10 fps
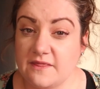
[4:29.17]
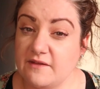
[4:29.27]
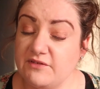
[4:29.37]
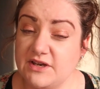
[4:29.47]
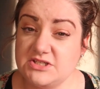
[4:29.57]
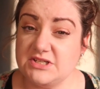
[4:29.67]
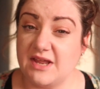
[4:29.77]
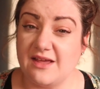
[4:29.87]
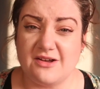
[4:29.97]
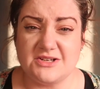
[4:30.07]
Then for lunch
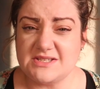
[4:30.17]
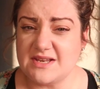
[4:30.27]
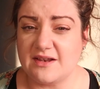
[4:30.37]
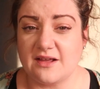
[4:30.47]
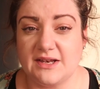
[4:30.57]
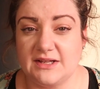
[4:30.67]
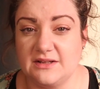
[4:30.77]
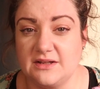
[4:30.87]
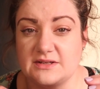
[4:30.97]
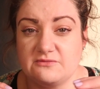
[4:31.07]
today, I just had like a
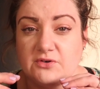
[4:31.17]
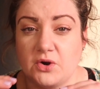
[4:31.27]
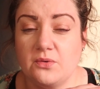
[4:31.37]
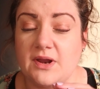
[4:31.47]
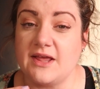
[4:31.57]
little roll.